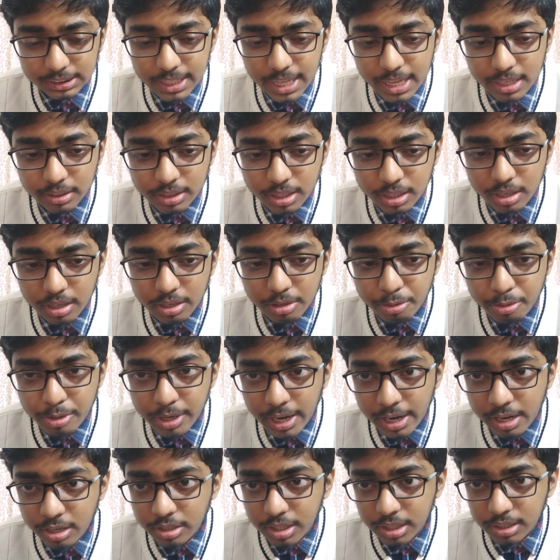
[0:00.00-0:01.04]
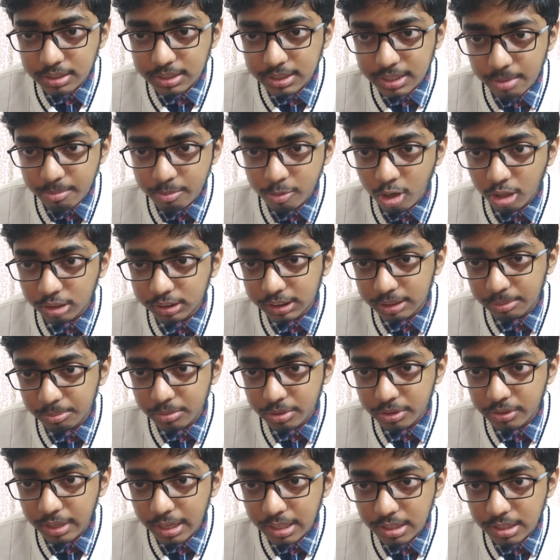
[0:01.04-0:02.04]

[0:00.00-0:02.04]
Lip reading: like the greater than the sum concept.